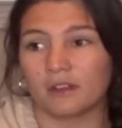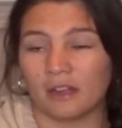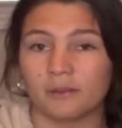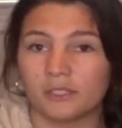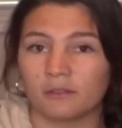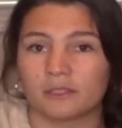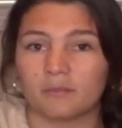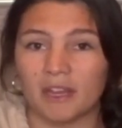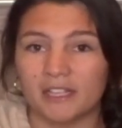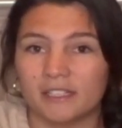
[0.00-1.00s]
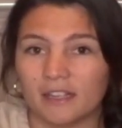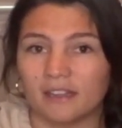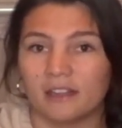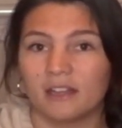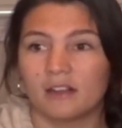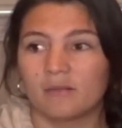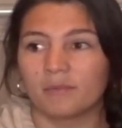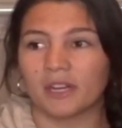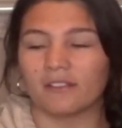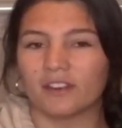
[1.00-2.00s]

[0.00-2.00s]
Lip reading: I was doing was amazing, but I